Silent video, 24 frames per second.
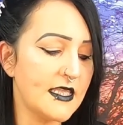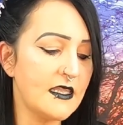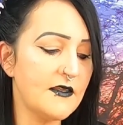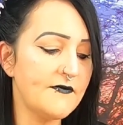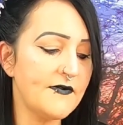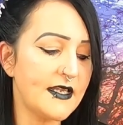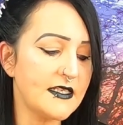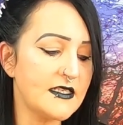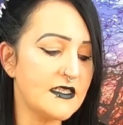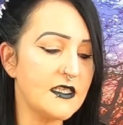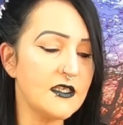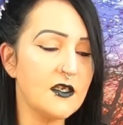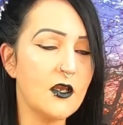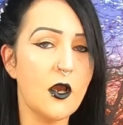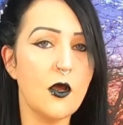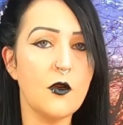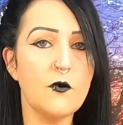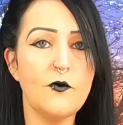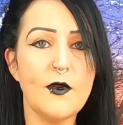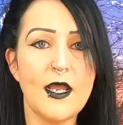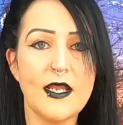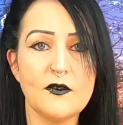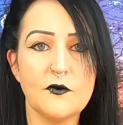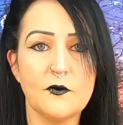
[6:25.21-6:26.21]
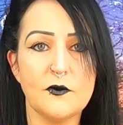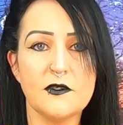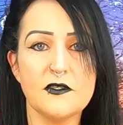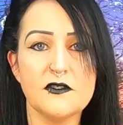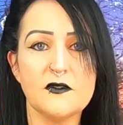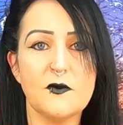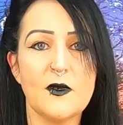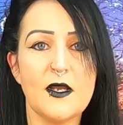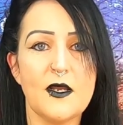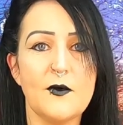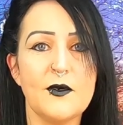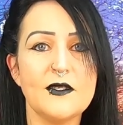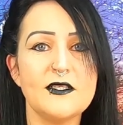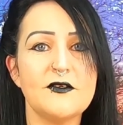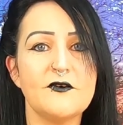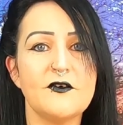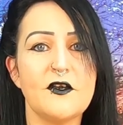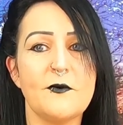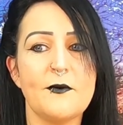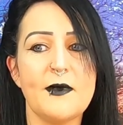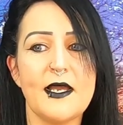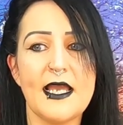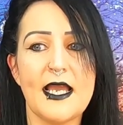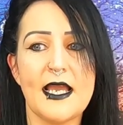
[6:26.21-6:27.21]
And they've actually got a red one as well, which I've
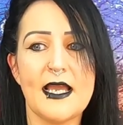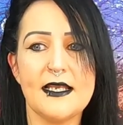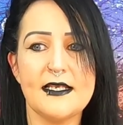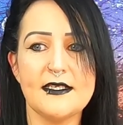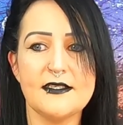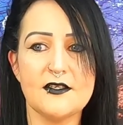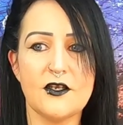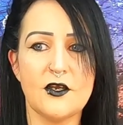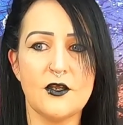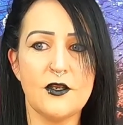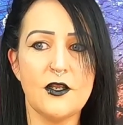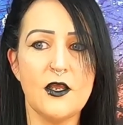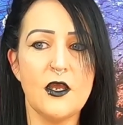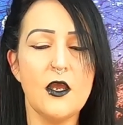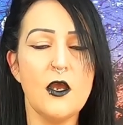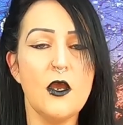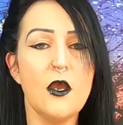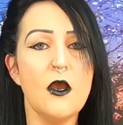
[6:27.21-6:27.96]
got my eyes on.